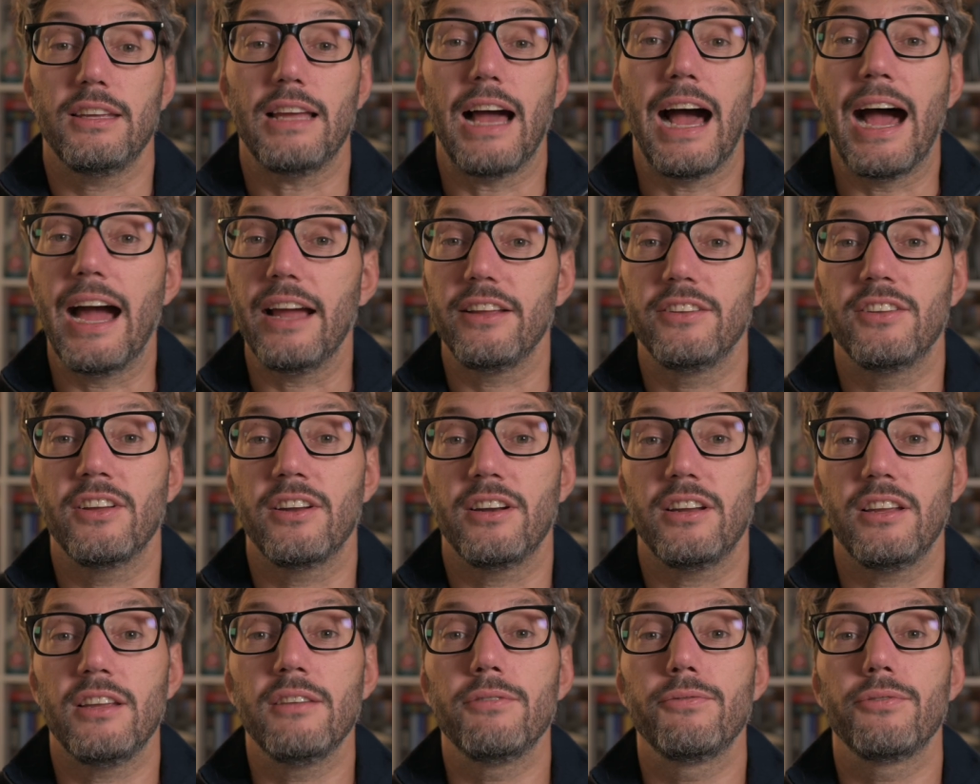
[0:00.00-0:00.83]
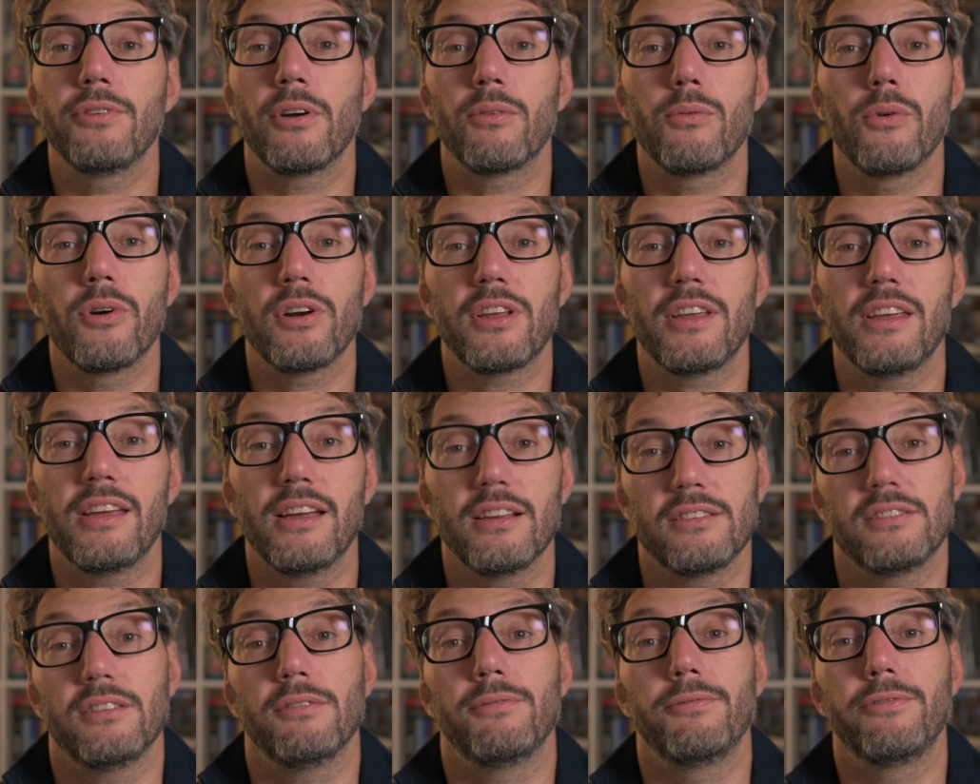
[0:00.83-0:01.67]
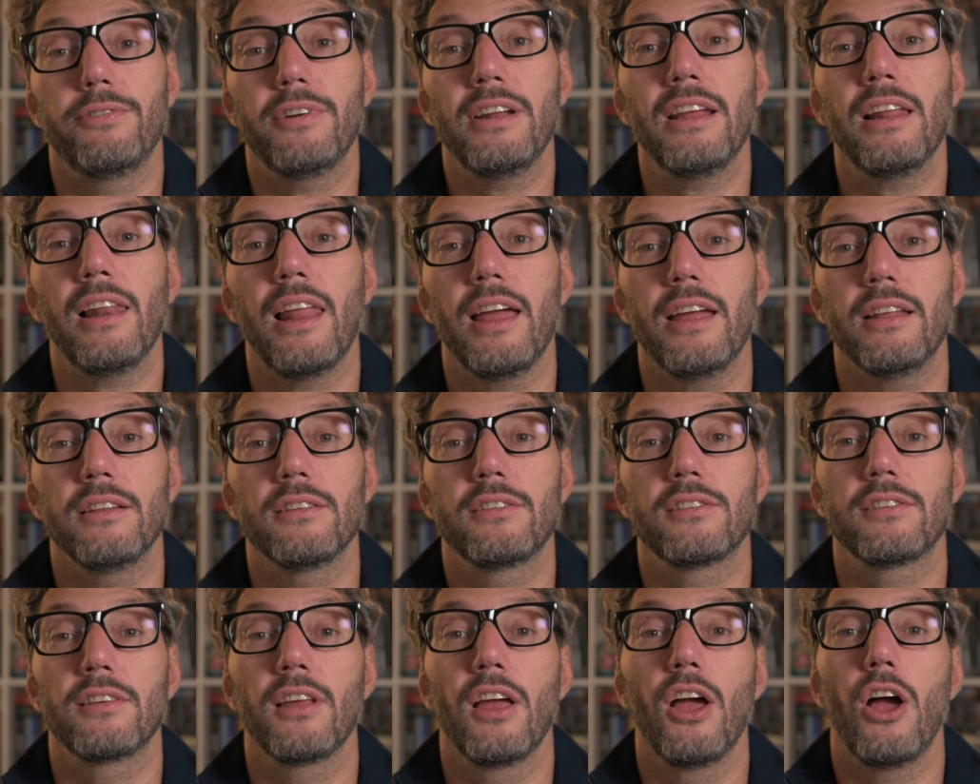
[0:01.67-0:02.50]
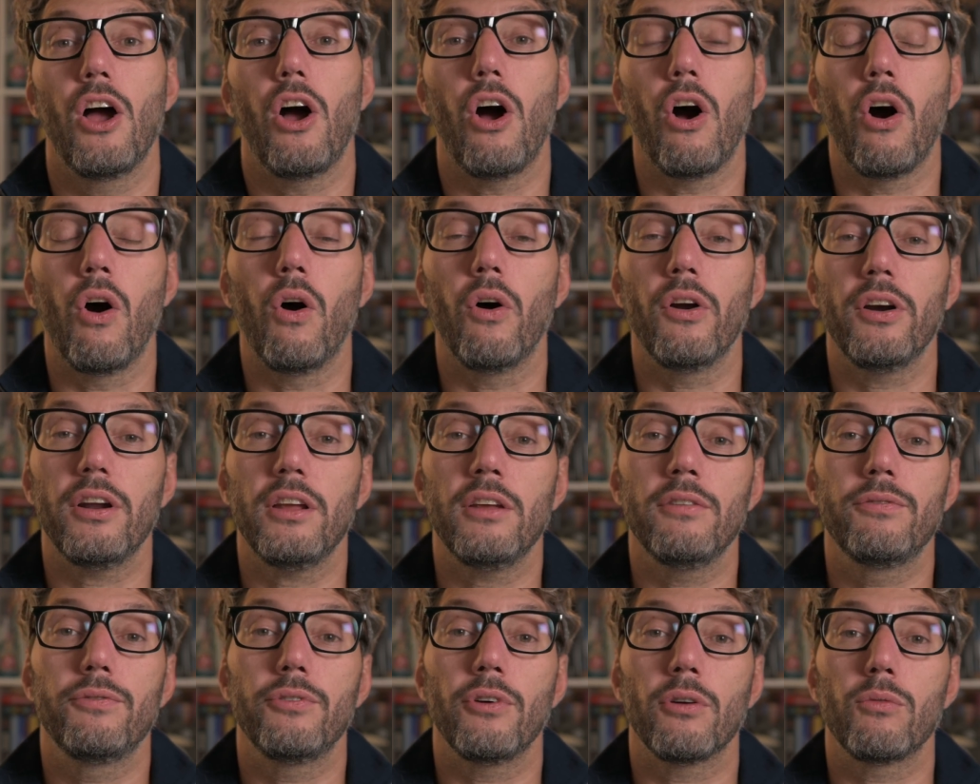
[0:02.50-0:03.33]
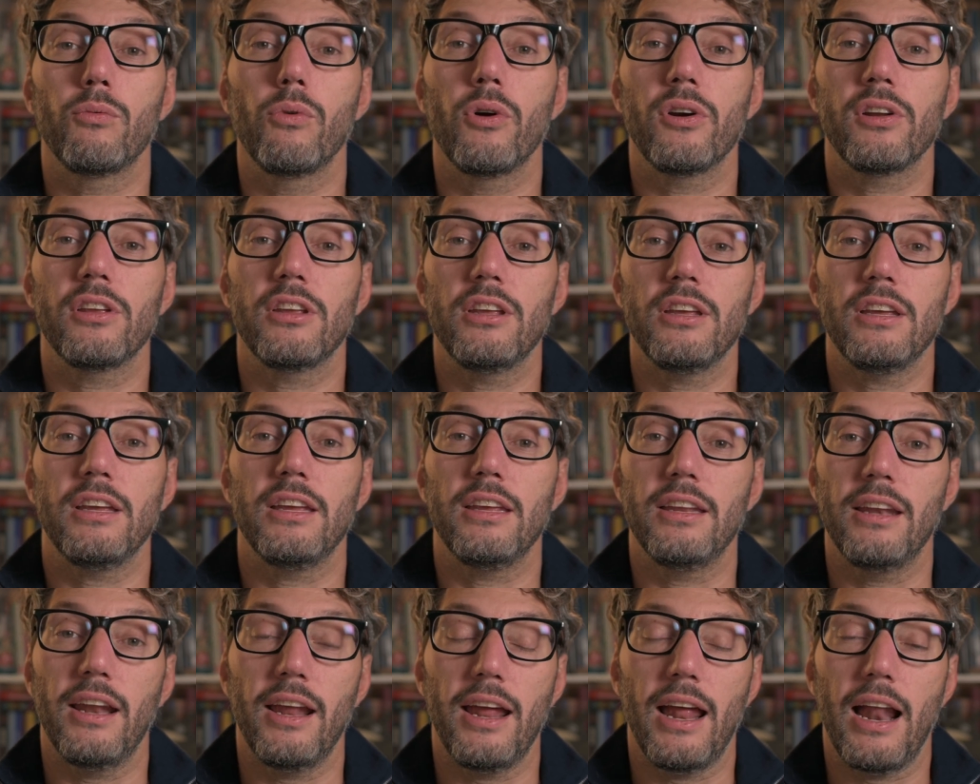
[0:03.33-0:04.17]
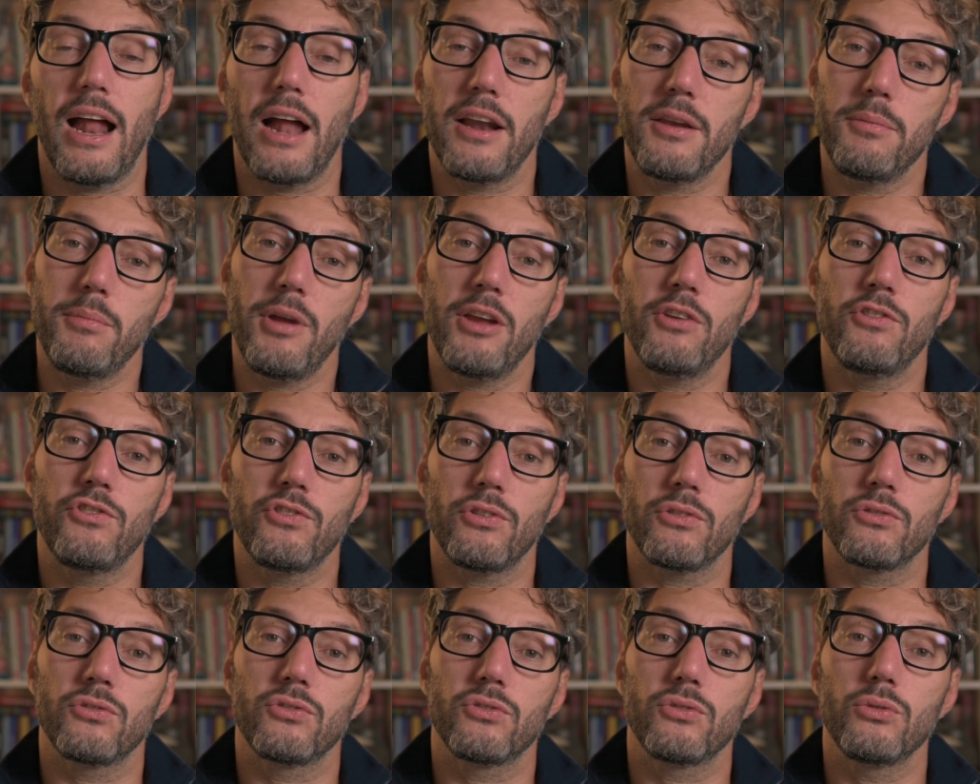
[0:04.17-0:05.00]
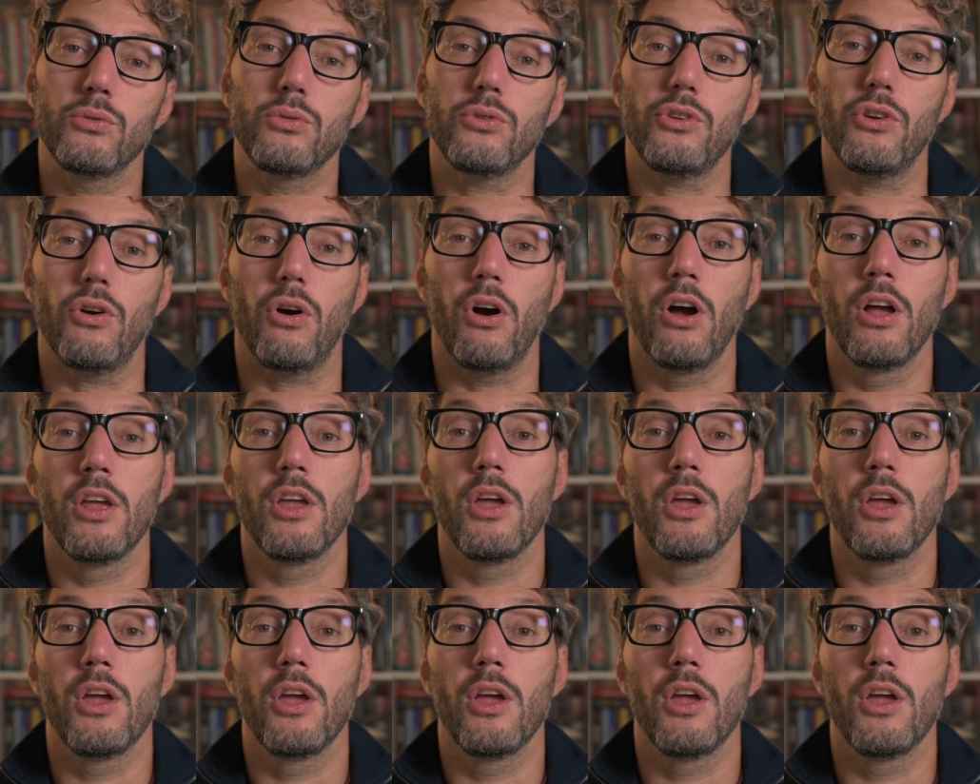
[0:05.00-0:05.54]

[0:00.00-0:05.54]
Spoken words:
either if you're working as a freelance or if you're working in an animation studio.